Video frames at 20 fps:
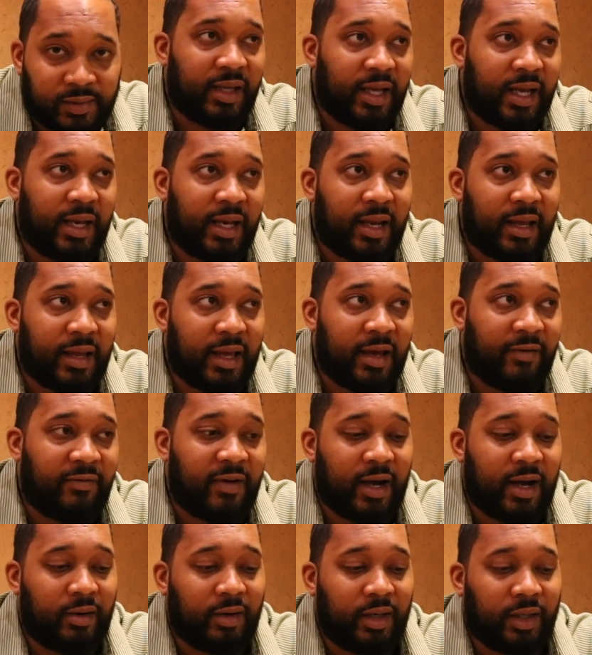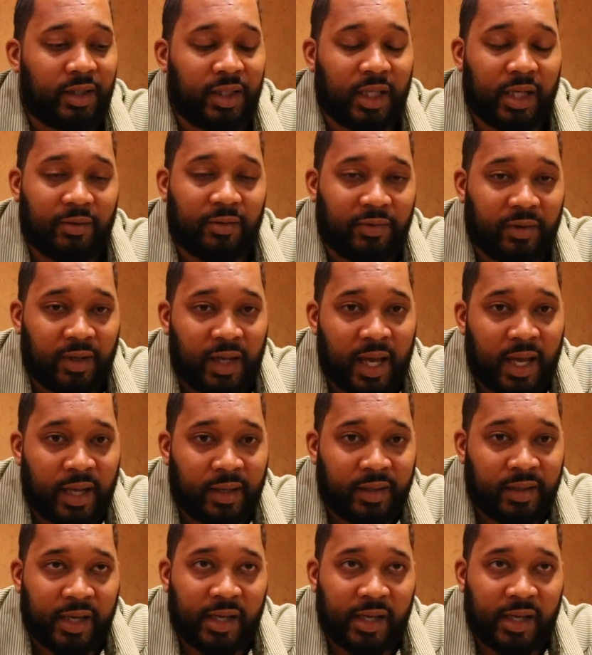Then if I go to jail for that,